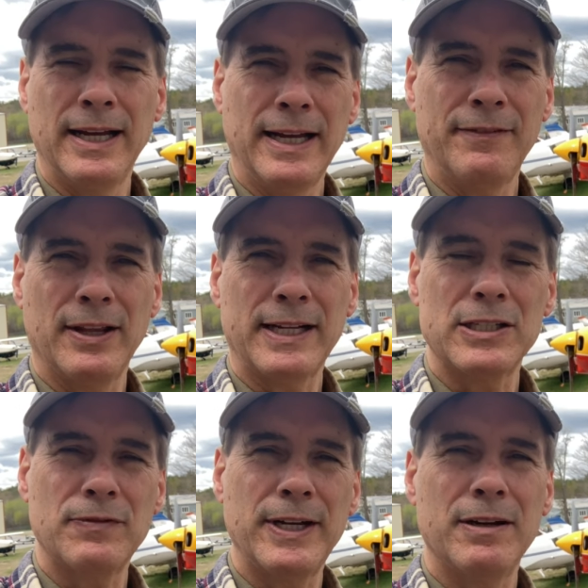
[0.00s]
If you like
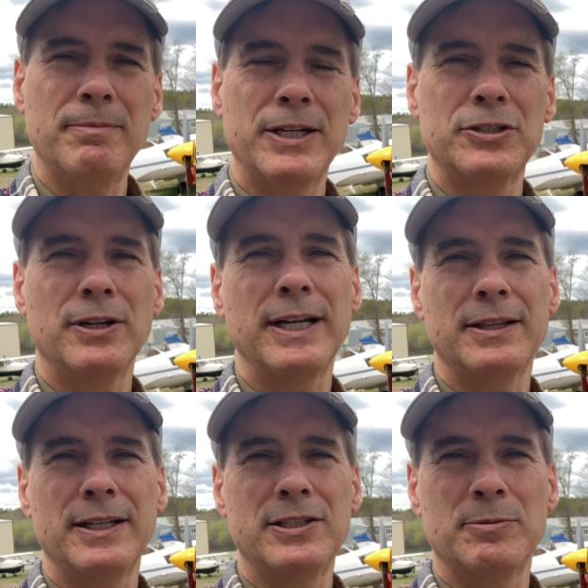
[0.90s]
this video, make sure to
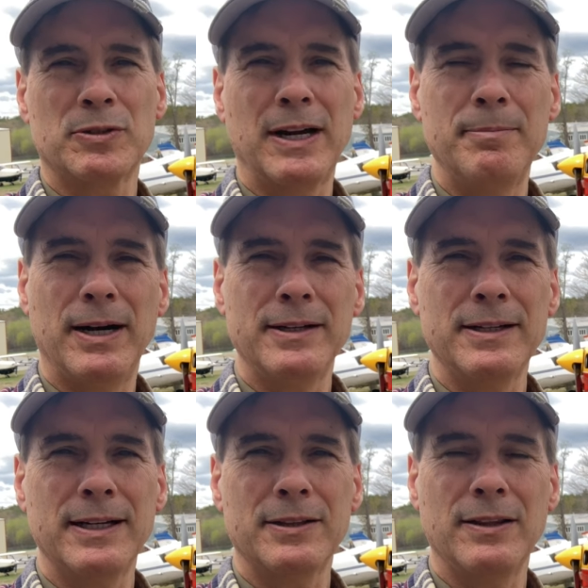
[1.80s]
hit the subscribe
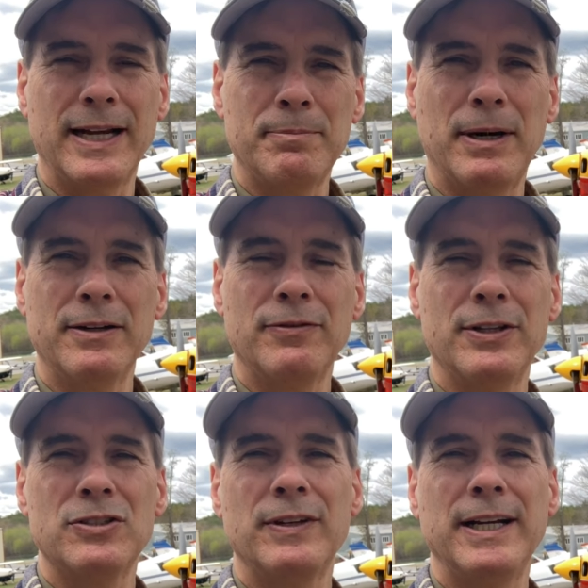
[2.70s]
button, hit the like button for
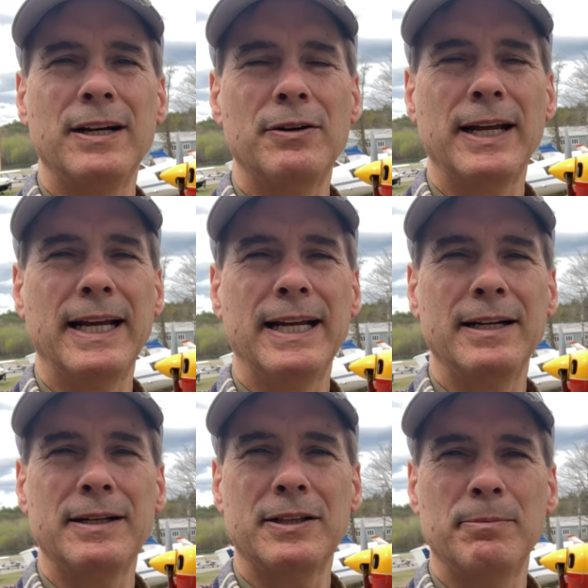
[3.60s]
this video,
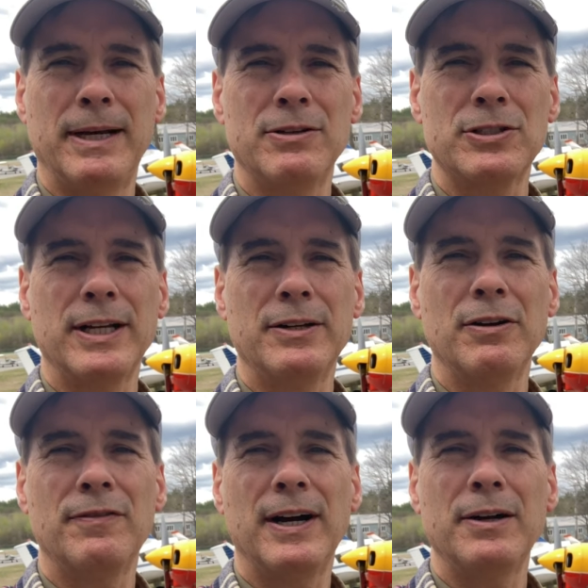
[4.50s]
and hit the bell so you get
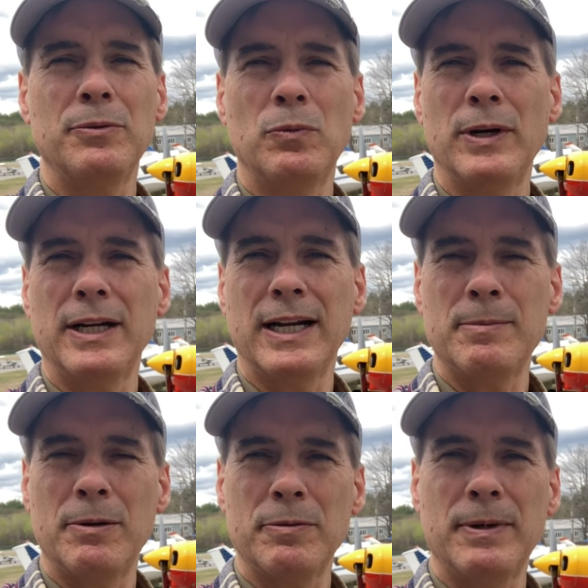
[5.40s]
notified when I
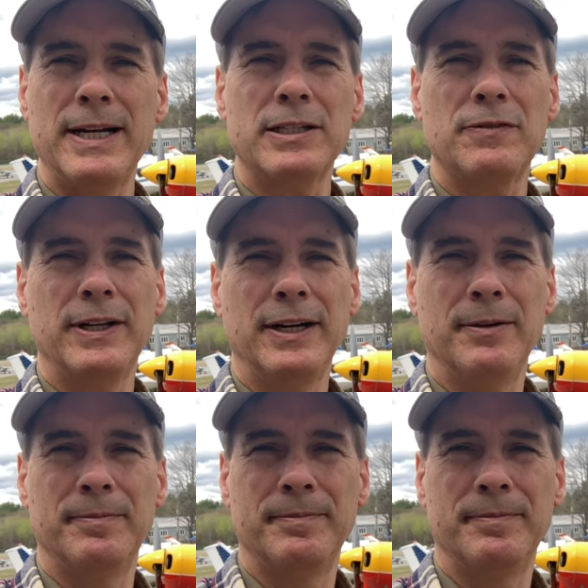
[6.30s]
come out with my next video.